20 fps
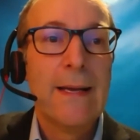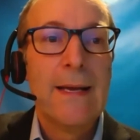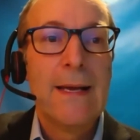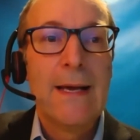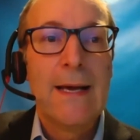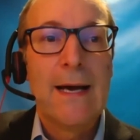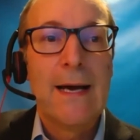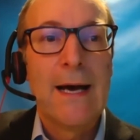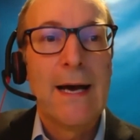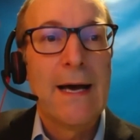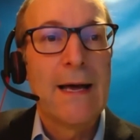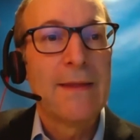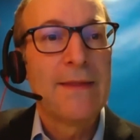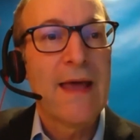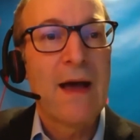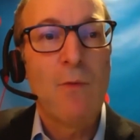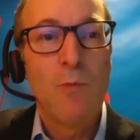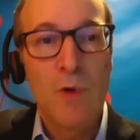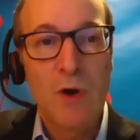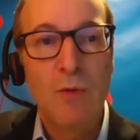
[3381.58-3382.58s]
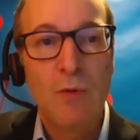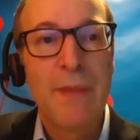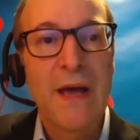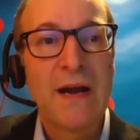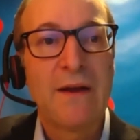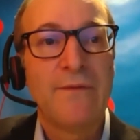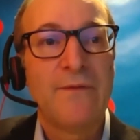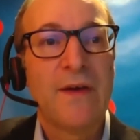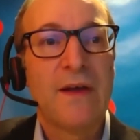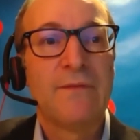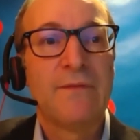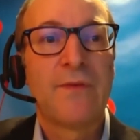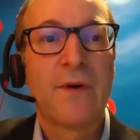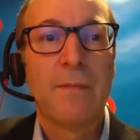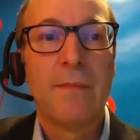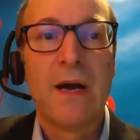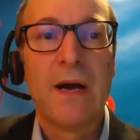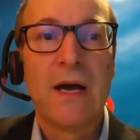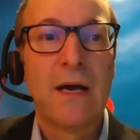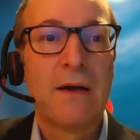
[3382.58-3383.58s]
That will benefit
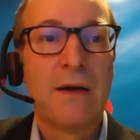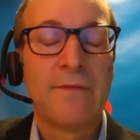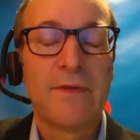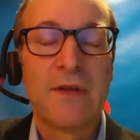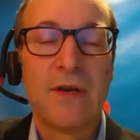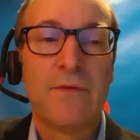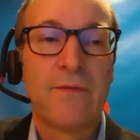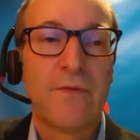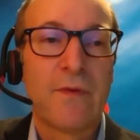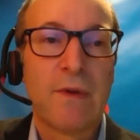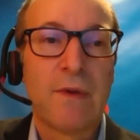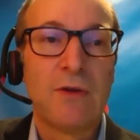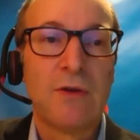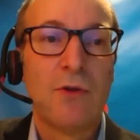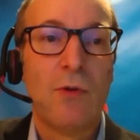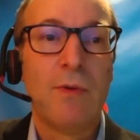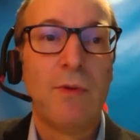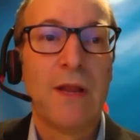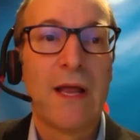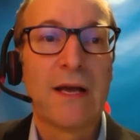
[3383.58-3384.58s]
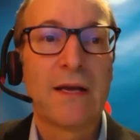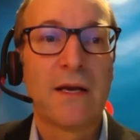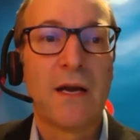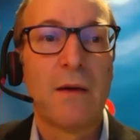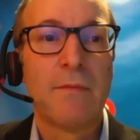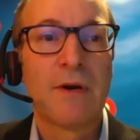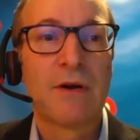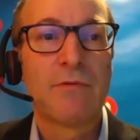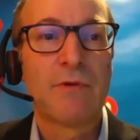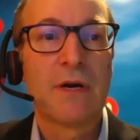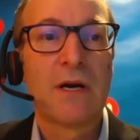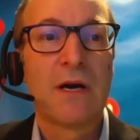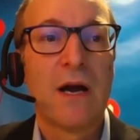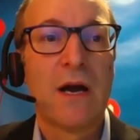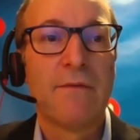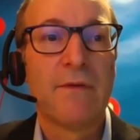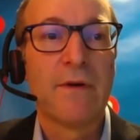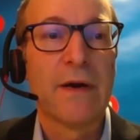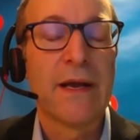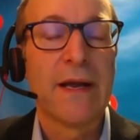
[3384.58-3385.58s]
from a global economic
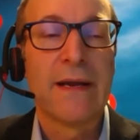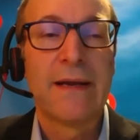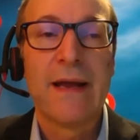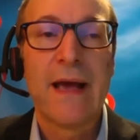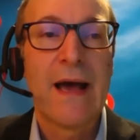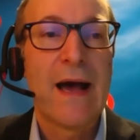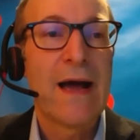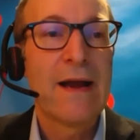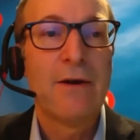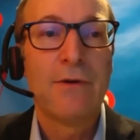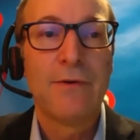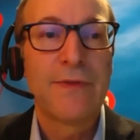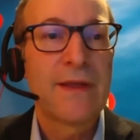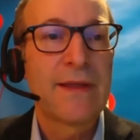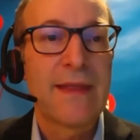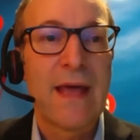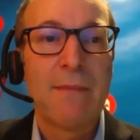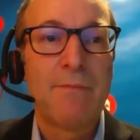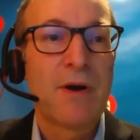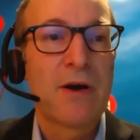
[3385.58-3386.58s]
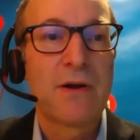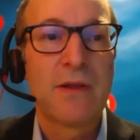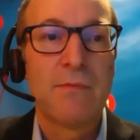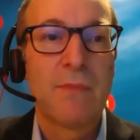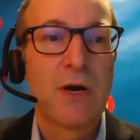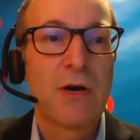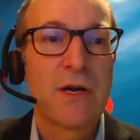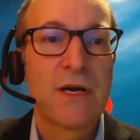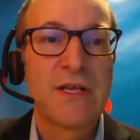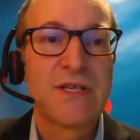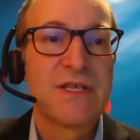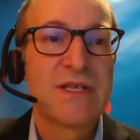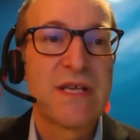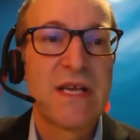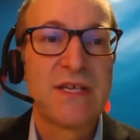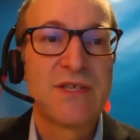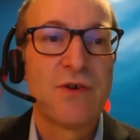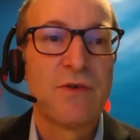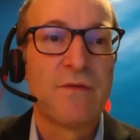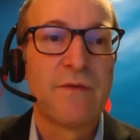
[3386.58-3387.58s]
recovery, and I don't think that part of the market
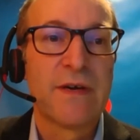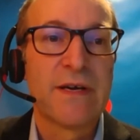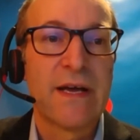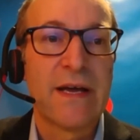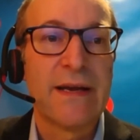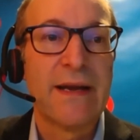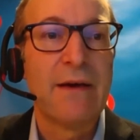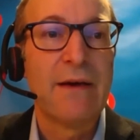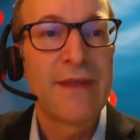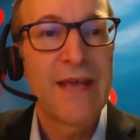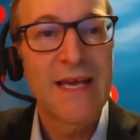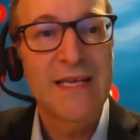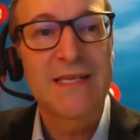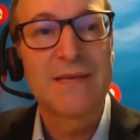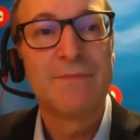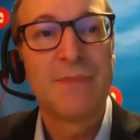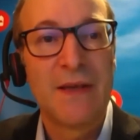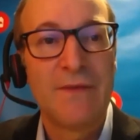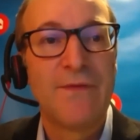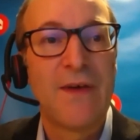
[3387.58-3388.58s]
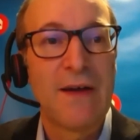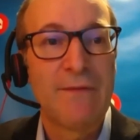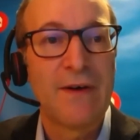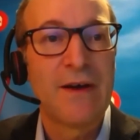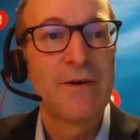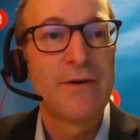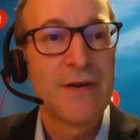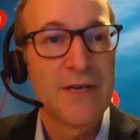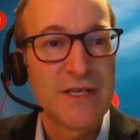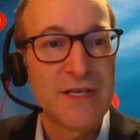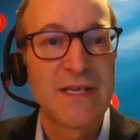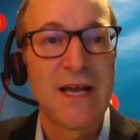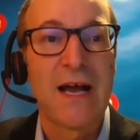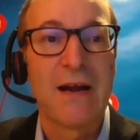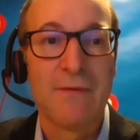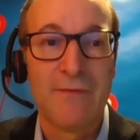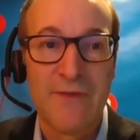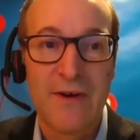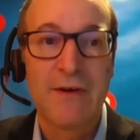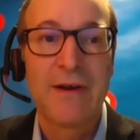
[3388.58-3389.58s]
is overdone. Now, the S&P 500 has got a
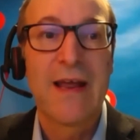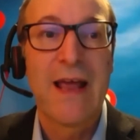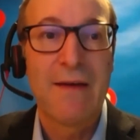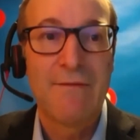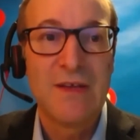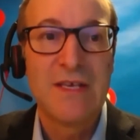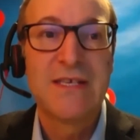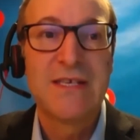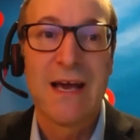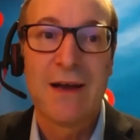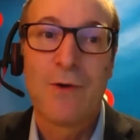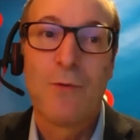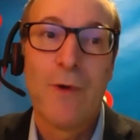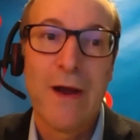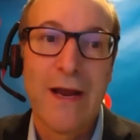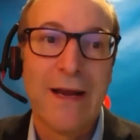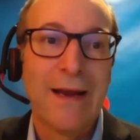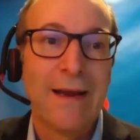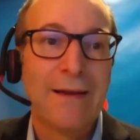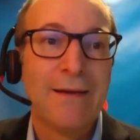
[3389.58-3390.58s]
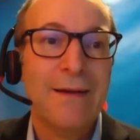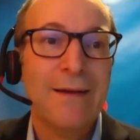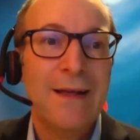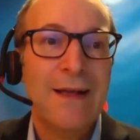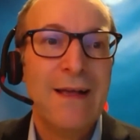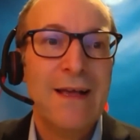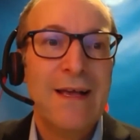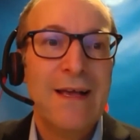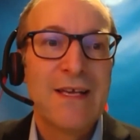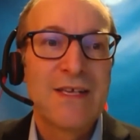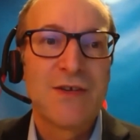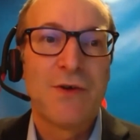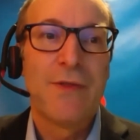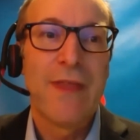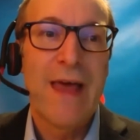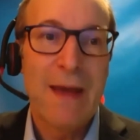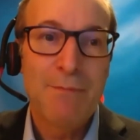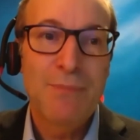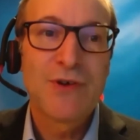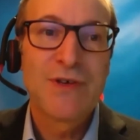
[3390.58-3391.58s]
very heavy tech weighting, so
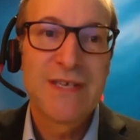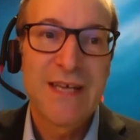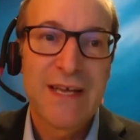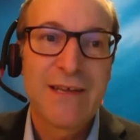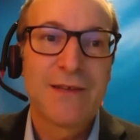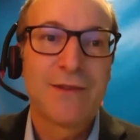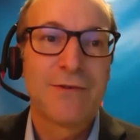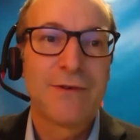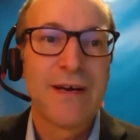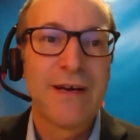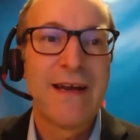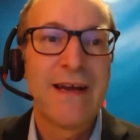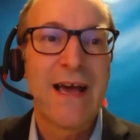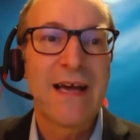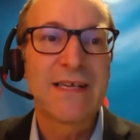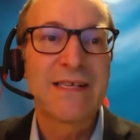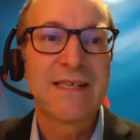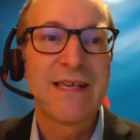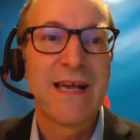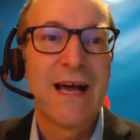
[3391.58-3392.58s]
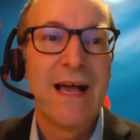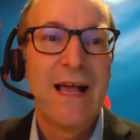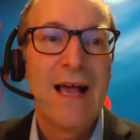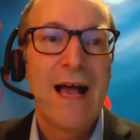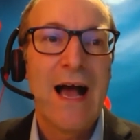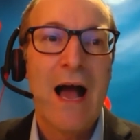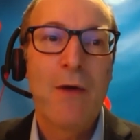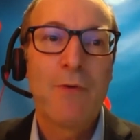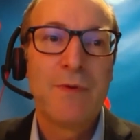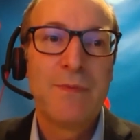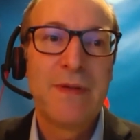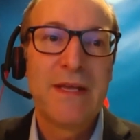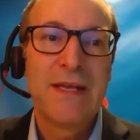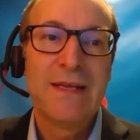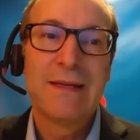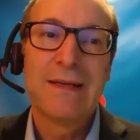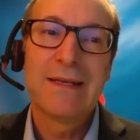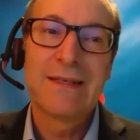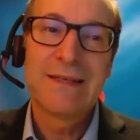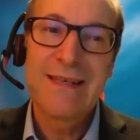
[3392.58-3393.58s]
that particular index I would
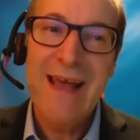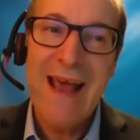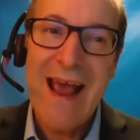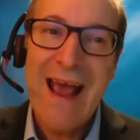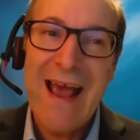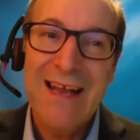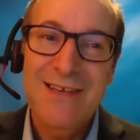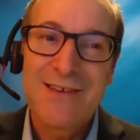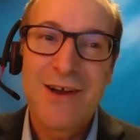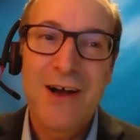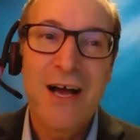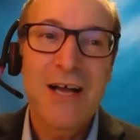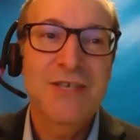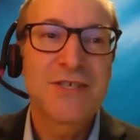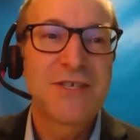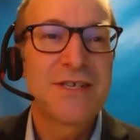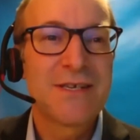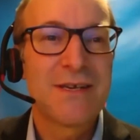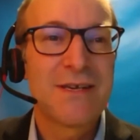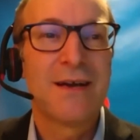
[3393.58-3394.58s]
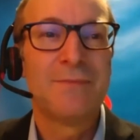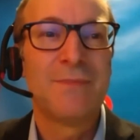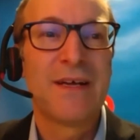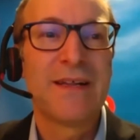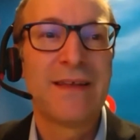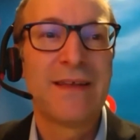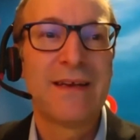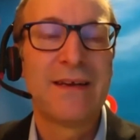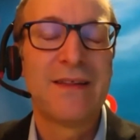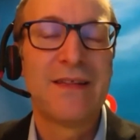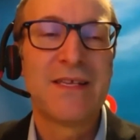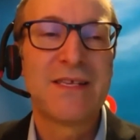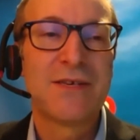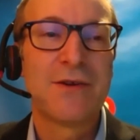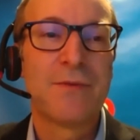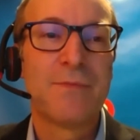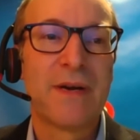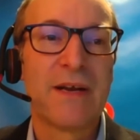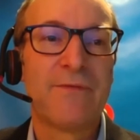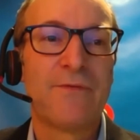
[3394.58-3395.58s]
be a tad cautious on by the end of this
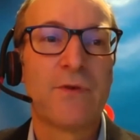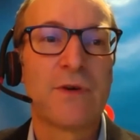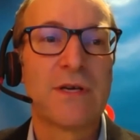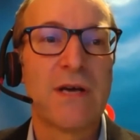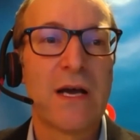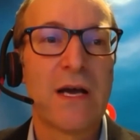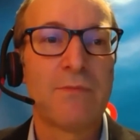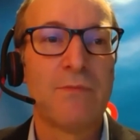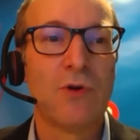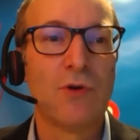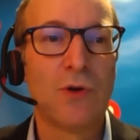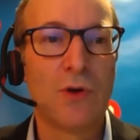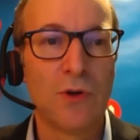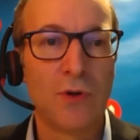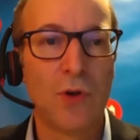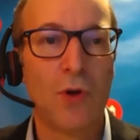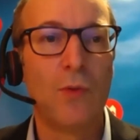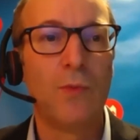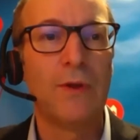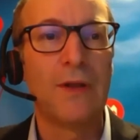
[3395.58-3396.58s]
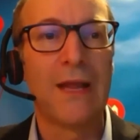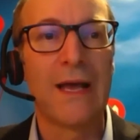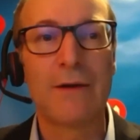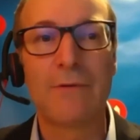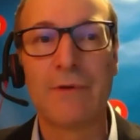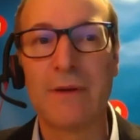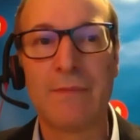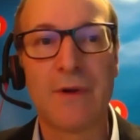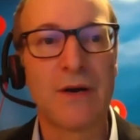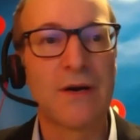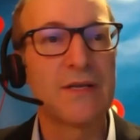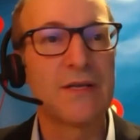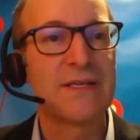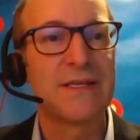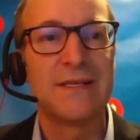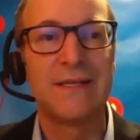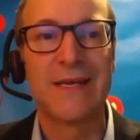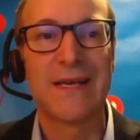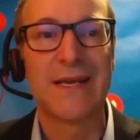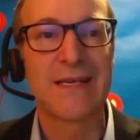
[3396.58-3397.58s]
year. But if we're talking about global equity markets, the
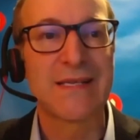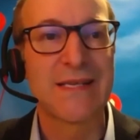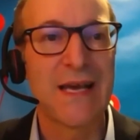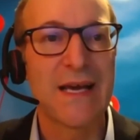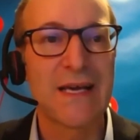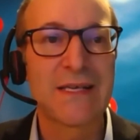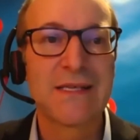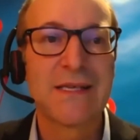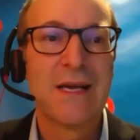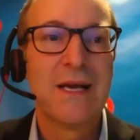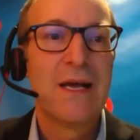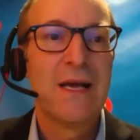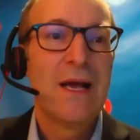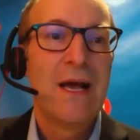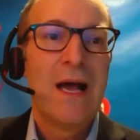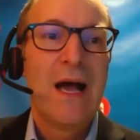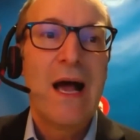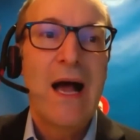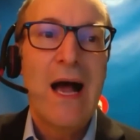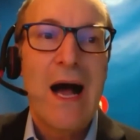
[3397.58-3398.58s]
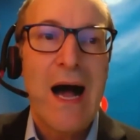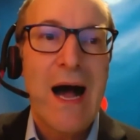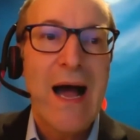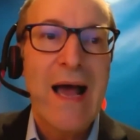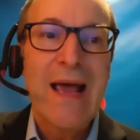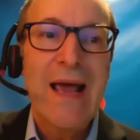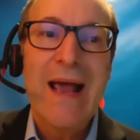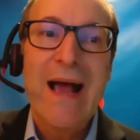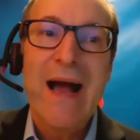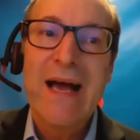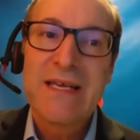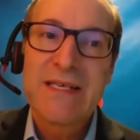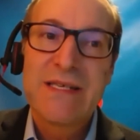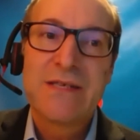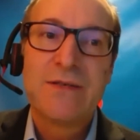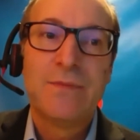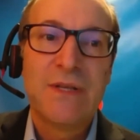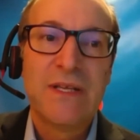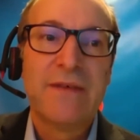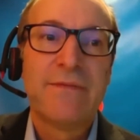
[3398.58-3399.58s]
TSX, I
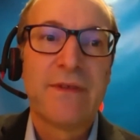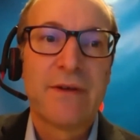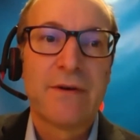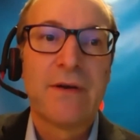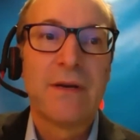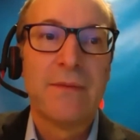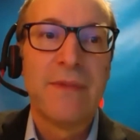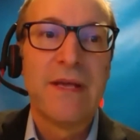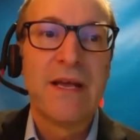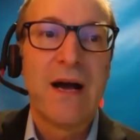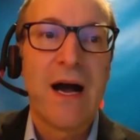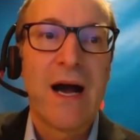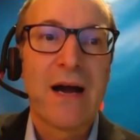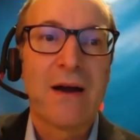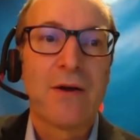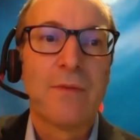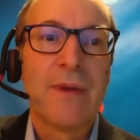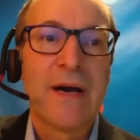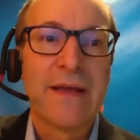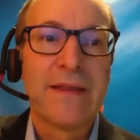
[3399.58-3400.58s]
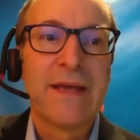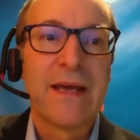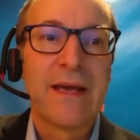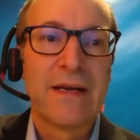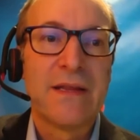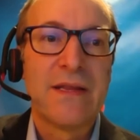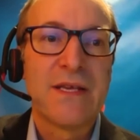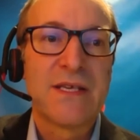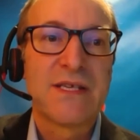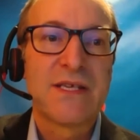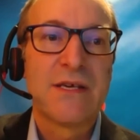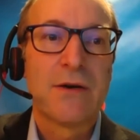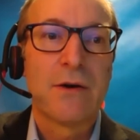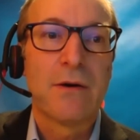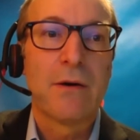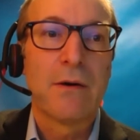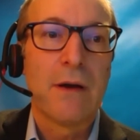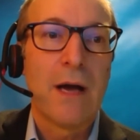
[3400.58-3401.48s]
still believe they're going to be higher by the end of this year.